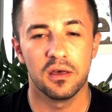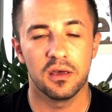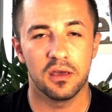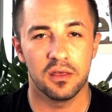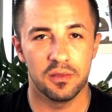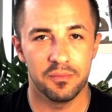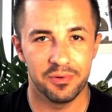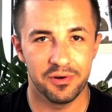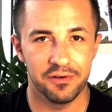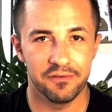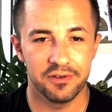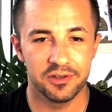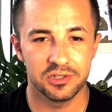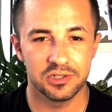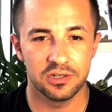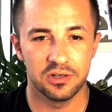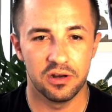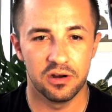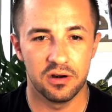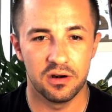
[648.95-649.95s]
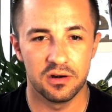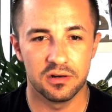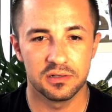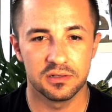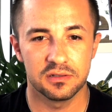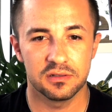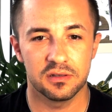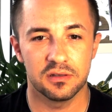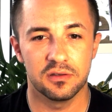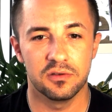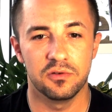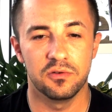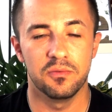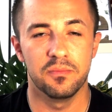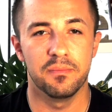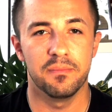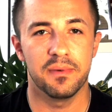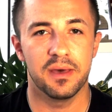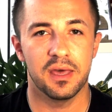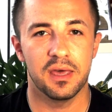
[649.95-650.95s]
in the previous years, you
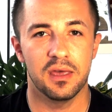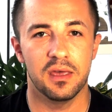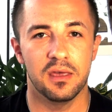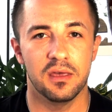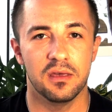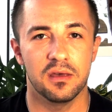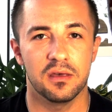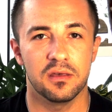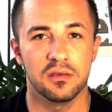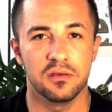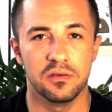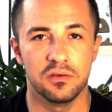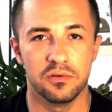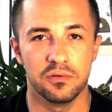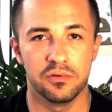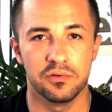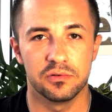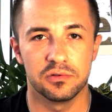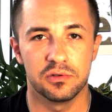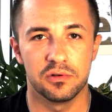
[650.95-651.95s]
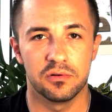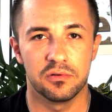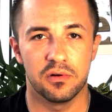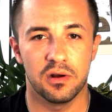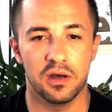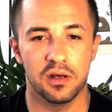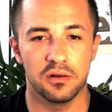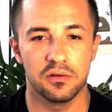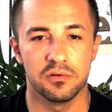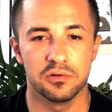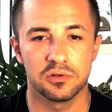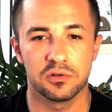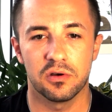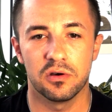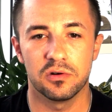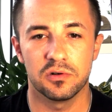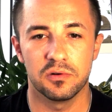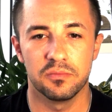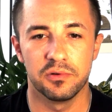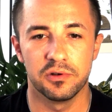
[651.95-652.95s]
may use your unused
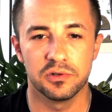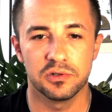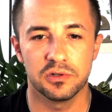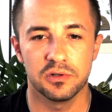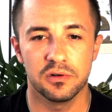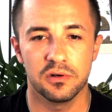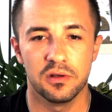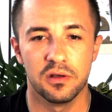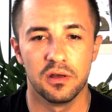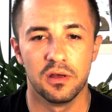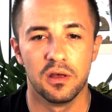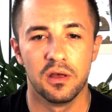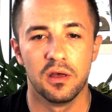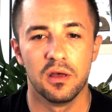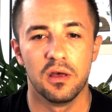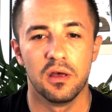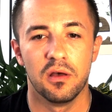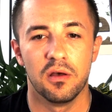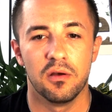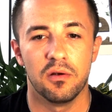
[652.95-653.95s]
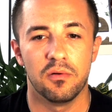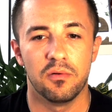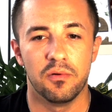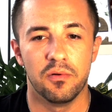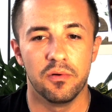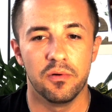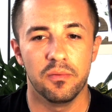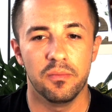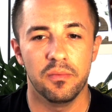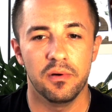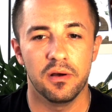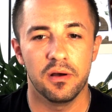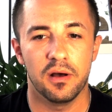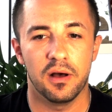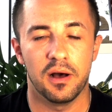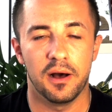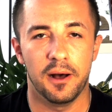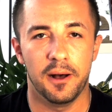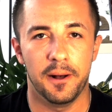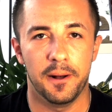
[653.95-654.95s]
contribution room
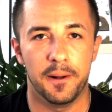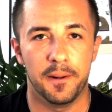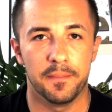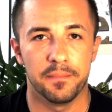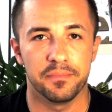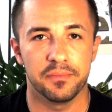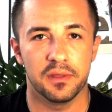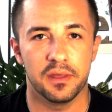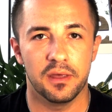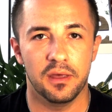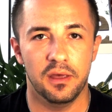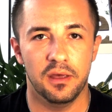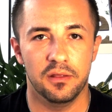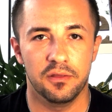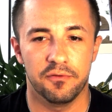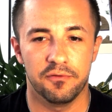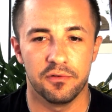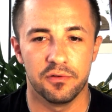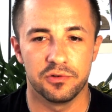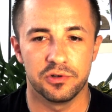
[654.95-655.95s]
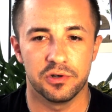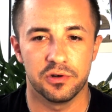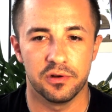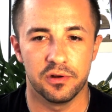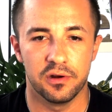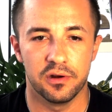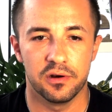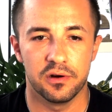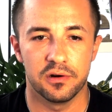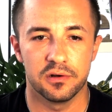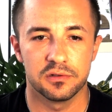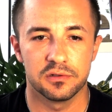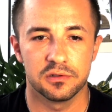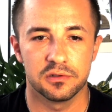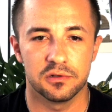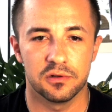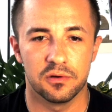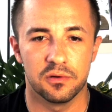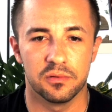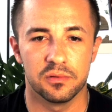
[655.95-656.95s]
um, in the future years.
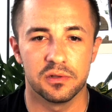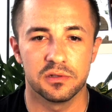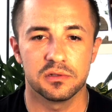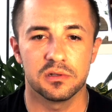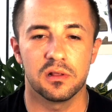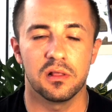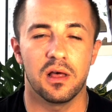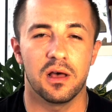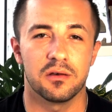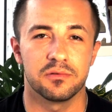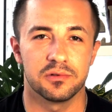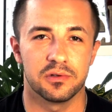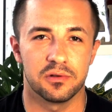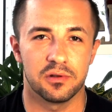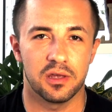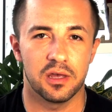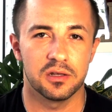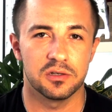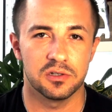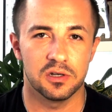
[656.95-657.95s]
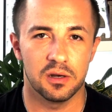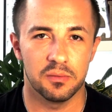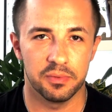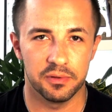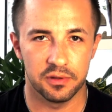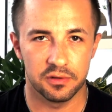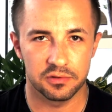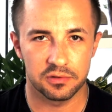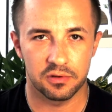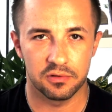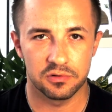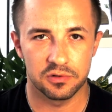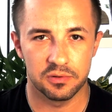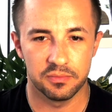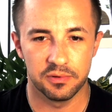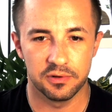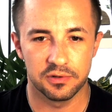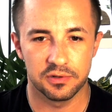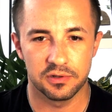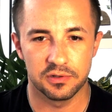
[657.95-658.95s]
So this allows you to catch up on those
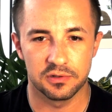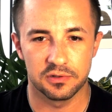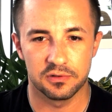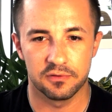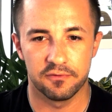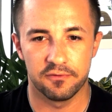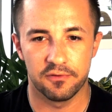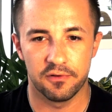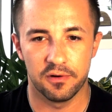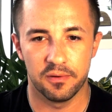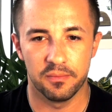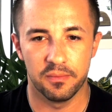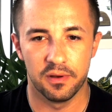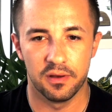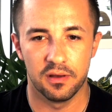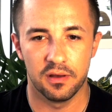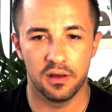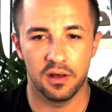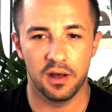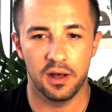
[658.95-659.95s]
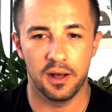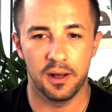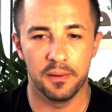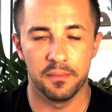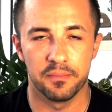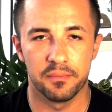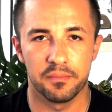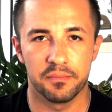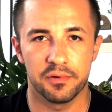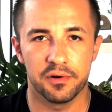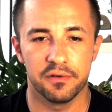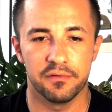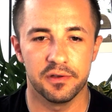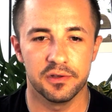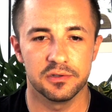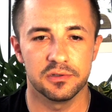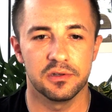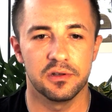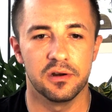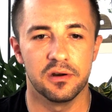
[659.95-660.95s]
contributions from uh,
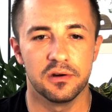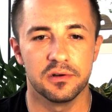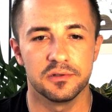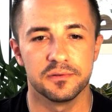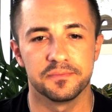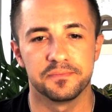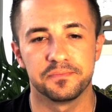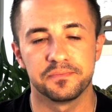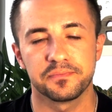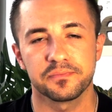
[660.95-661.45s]
previous years.